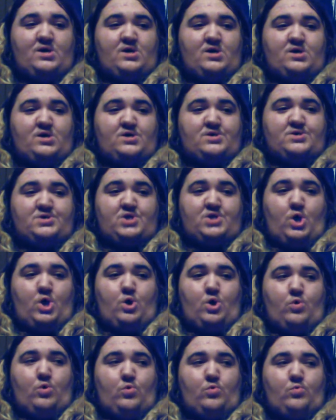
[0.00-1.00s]
So,
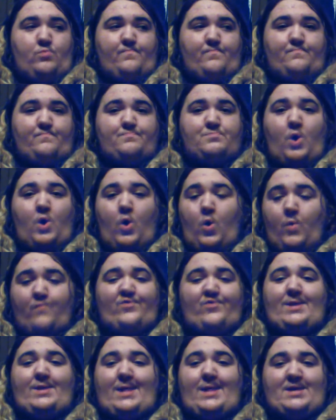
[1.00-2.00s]
hopefully
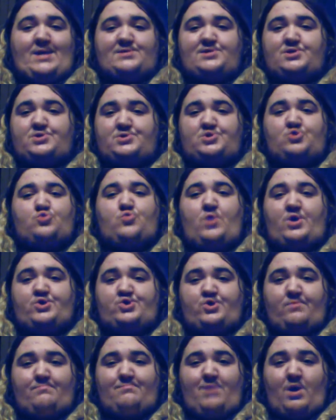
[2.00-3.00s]
that answers your question, bud